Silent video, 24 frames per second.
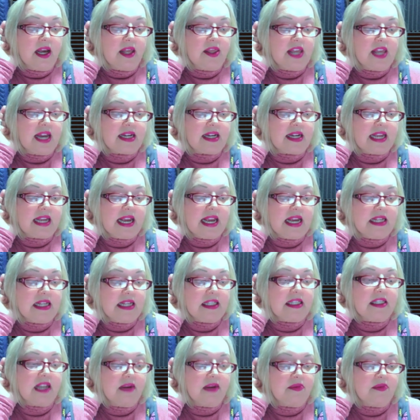that can
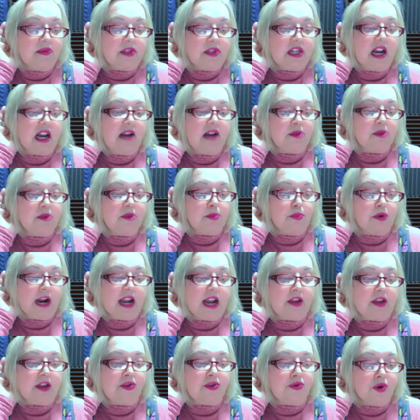sometimes
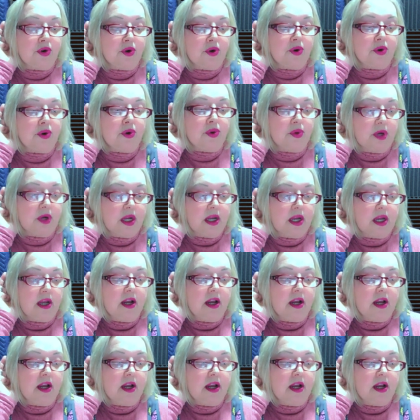break through